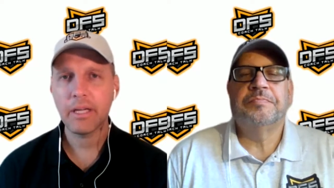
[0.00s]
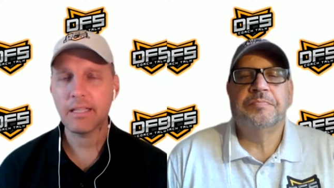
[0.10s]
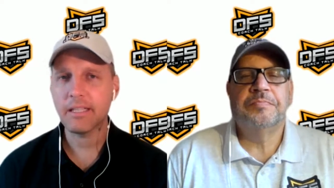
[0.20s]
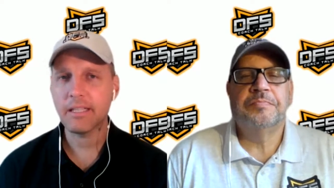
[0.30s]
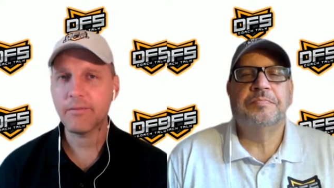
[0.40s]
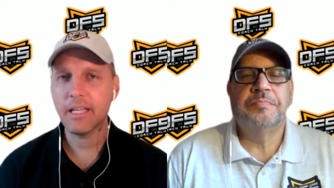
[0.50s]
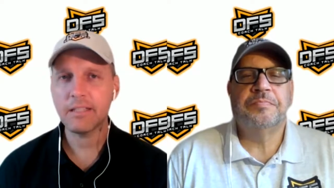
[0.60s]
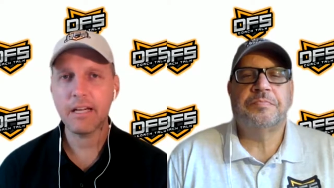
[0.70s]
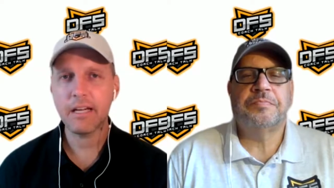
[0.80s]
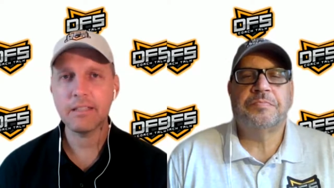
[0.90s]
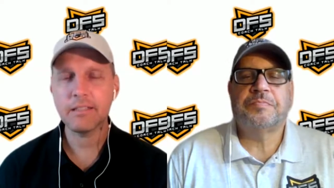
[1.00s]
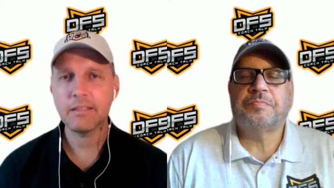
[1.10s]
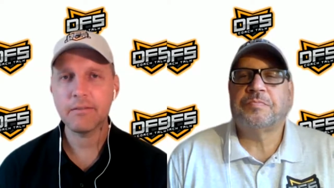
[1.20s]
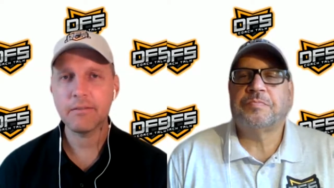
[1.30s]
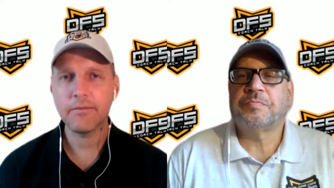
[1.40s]
Speaker 1: because if he
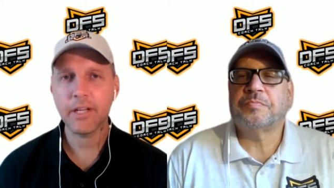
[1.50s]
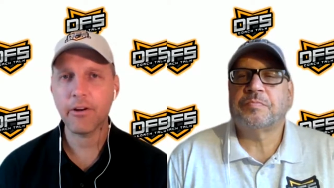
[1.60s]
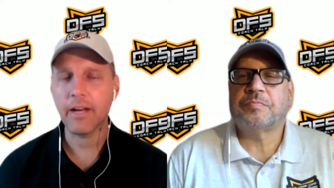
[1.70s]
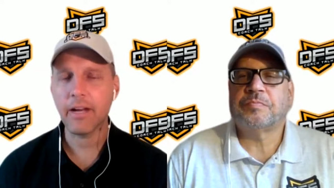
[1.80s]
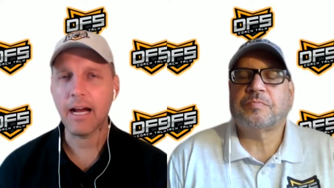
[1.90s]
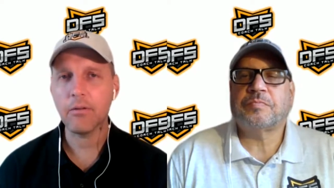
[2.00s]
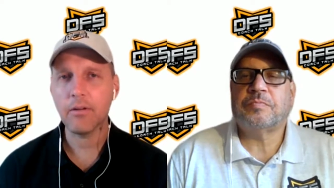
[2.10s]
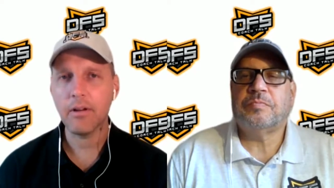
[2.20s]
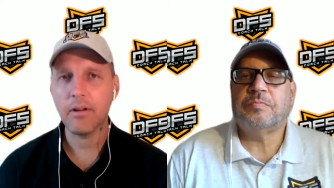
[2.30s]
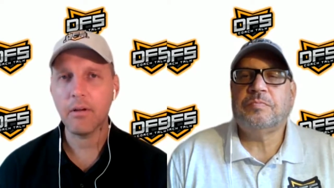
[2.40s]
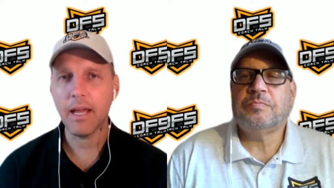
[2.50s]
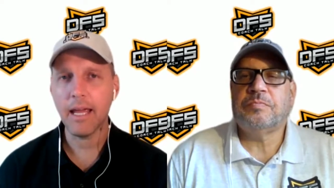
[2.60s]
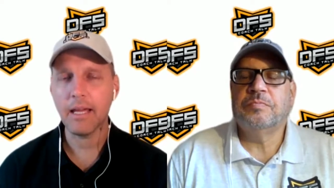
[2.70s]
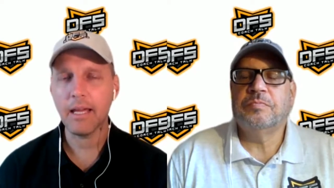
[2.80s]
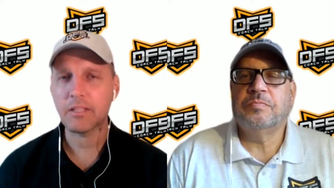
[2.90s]
does figure it out,
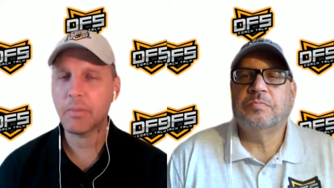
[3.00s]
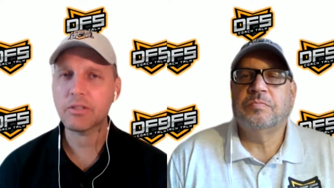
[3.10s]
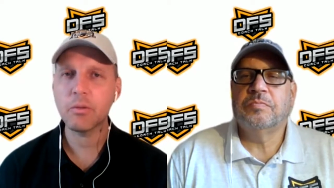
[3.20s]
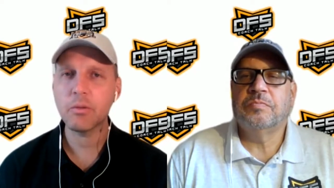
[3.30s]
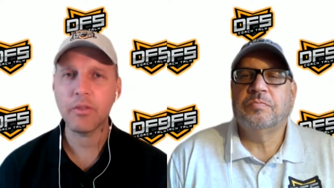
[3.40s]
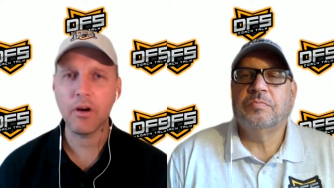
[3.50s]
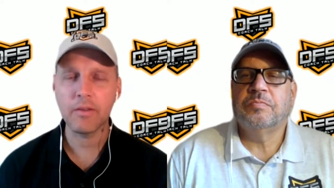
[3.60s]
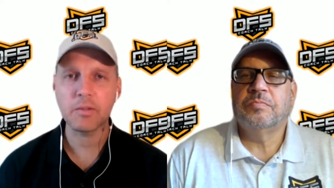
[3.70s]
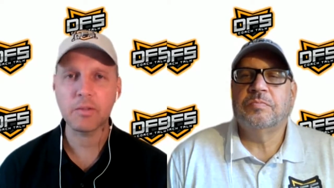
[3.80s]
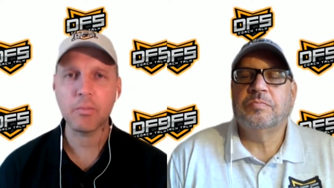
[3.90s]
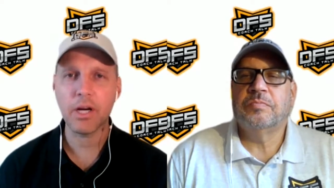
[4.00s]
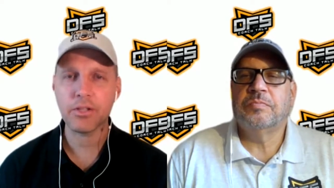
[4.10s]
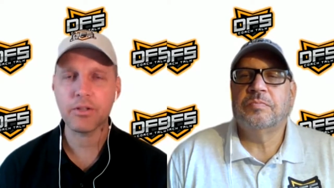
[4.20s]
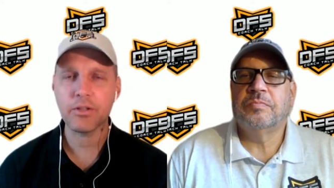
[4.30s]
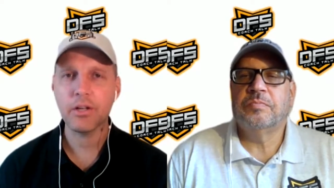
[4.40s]
especially with all this
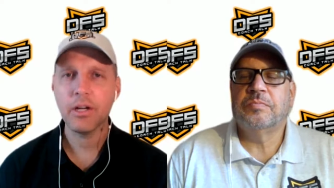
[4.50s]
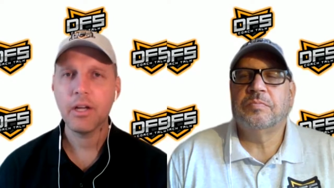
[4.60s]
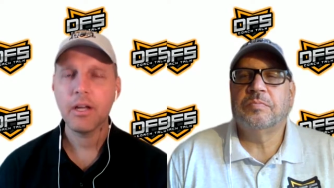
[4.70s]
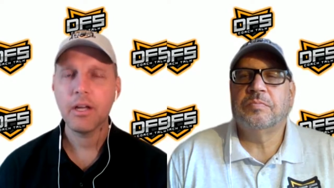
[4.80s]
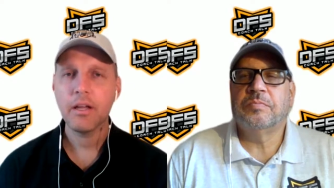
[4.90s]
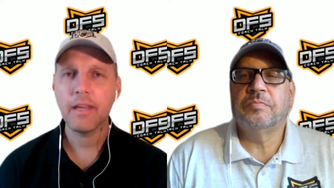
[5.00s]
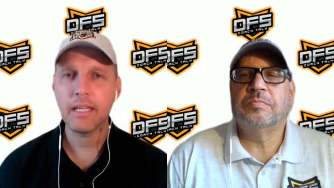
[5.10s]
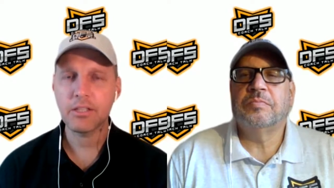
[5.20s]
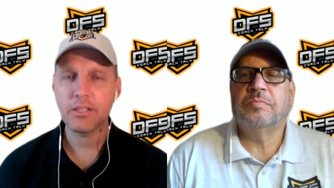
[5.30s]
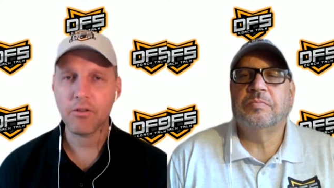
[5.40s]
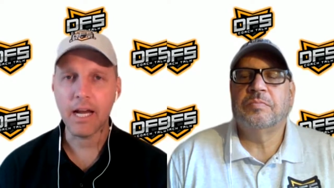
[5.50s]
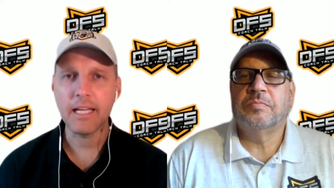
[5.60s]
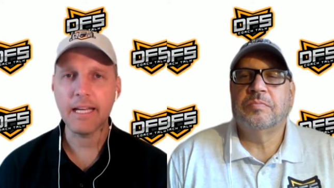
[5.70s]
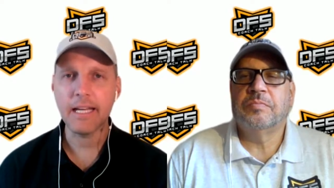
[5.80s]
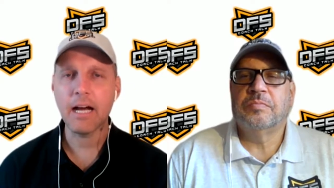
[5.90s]
pressure that he's
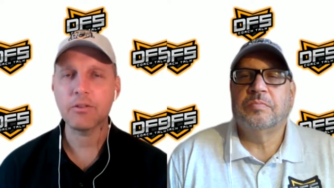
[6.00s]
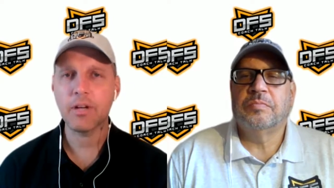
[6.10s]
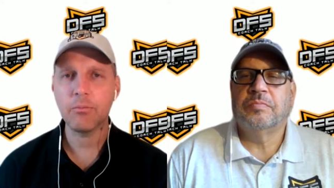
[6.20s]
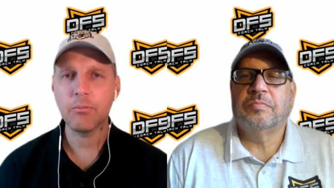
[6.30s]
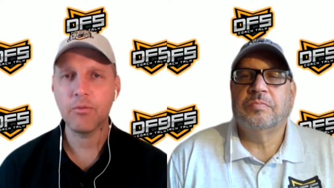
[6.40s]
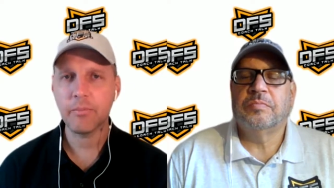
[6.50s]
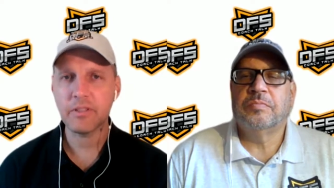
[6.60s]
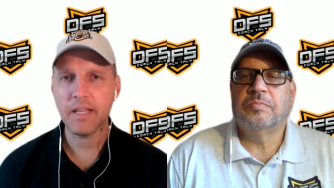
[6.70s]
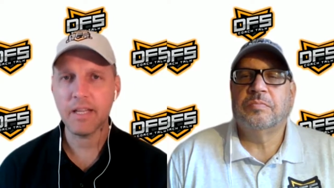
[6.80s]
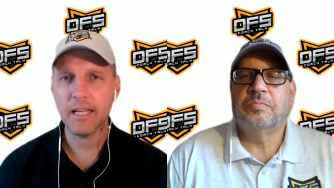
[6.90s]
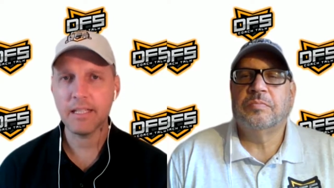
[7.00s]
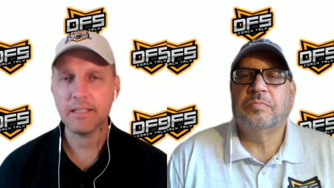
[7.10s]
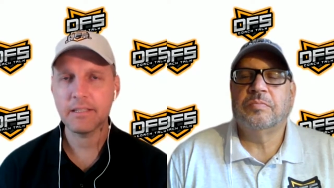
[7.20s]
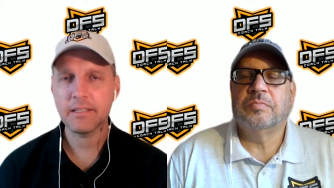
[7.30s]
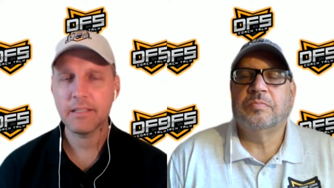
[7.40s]
grinding it out, trying to move up the
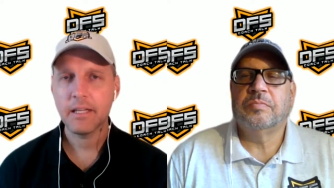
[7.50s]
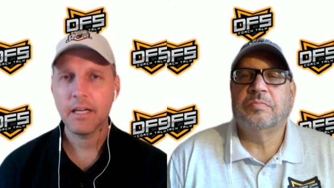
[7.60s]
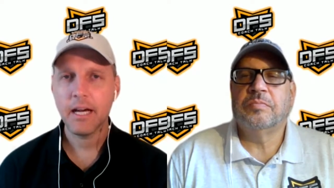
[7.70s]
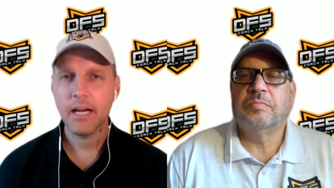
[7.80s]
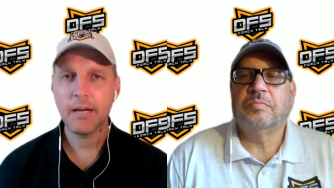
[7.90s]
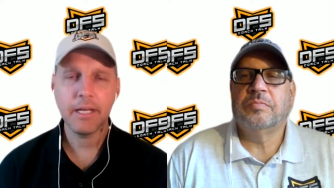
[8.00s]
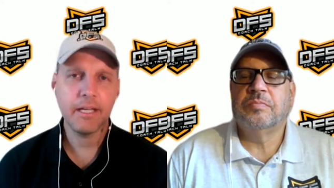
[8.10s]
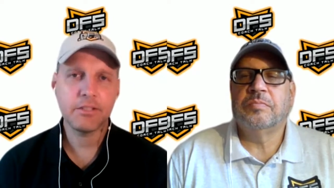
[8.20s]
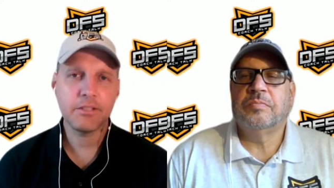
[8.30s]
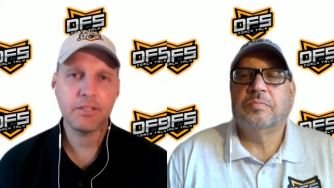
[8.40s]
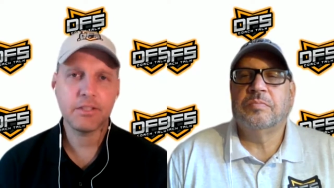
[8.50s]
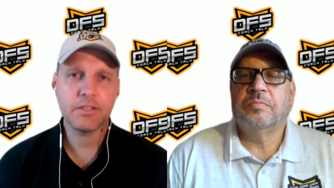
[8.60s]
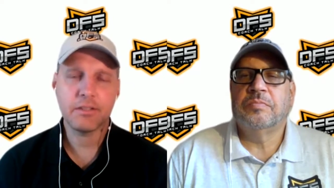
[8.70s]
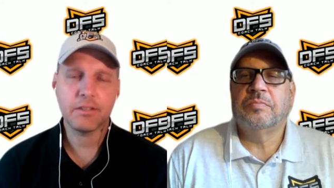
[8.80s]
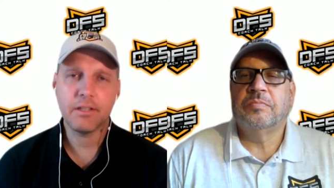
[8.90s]
standings. I mean, it's
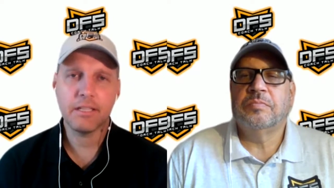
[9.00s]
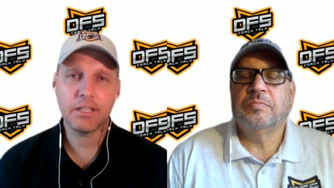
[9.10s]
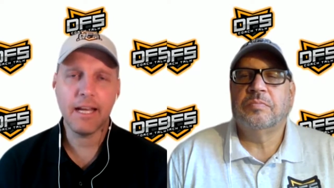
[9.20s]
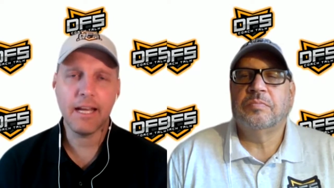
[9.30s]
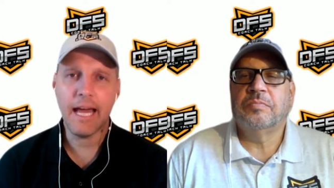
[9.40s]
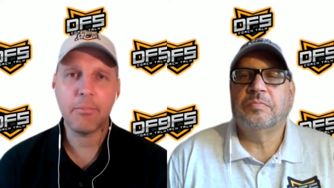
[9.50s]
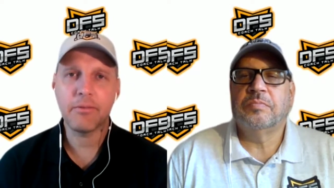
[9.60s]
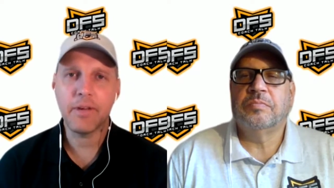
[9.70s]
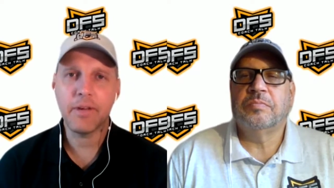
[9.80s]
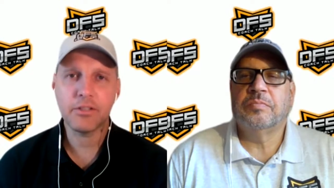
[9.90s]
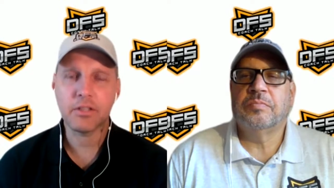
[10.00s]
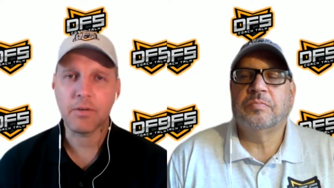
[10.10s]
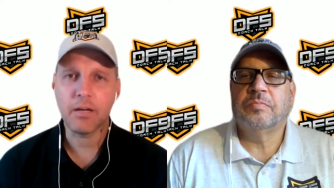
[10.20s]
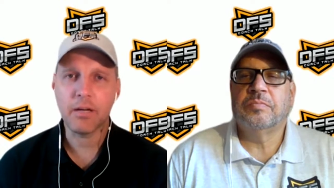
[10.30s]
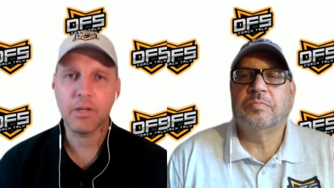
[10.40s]
just it's going to happen
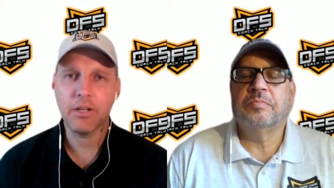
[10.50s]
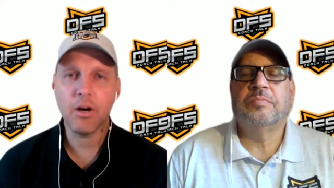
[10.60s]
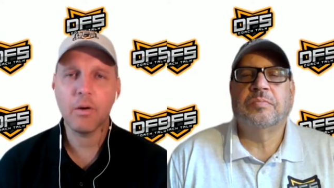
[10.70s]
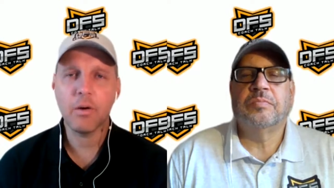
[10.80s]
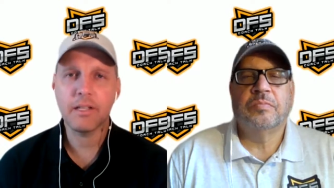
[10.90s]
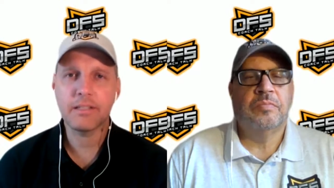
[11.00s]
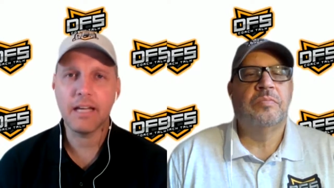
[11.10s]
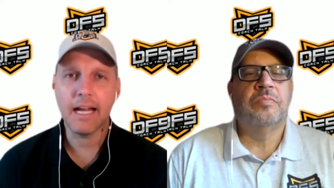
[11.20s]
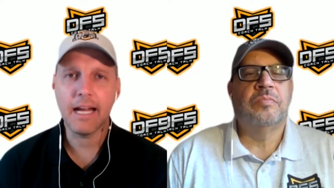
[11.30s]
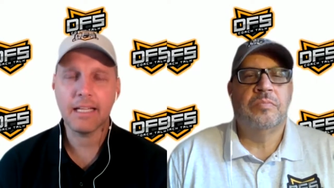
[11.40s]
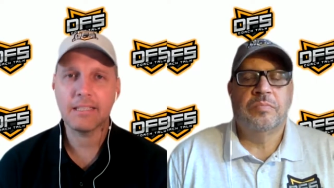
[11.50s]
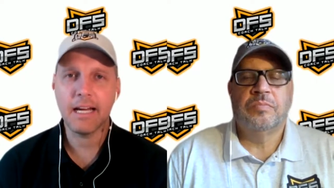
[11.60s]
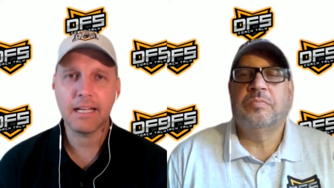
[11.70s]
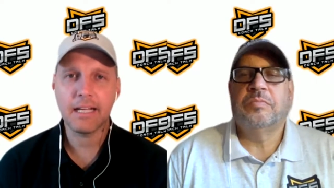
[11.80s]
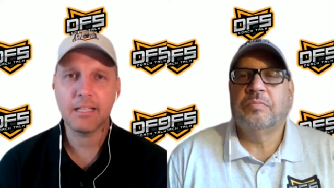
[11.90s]
eventually, right? We know it's not.
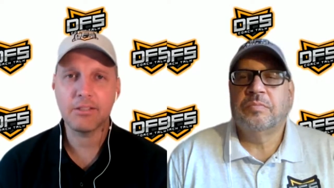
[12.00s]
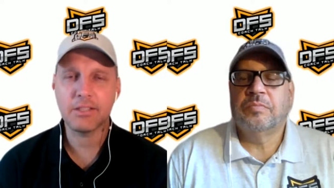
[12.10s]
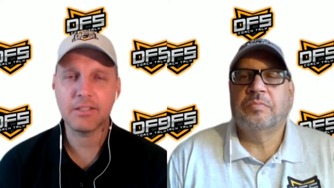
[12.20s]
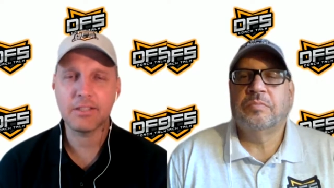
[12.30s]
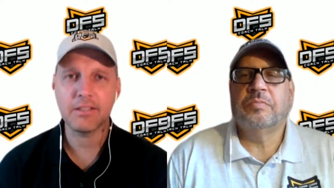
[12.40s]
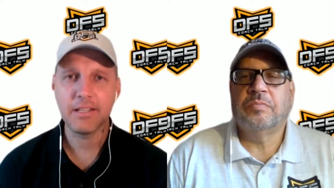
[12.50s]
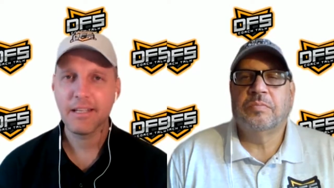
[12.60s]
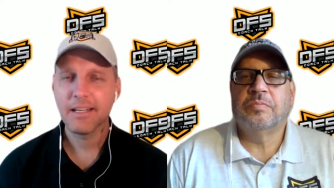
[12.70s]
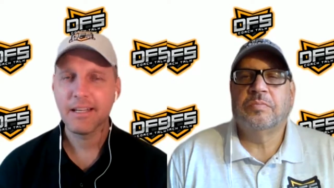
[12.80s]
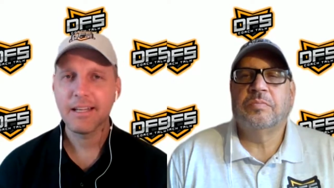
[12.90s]
He's not going to just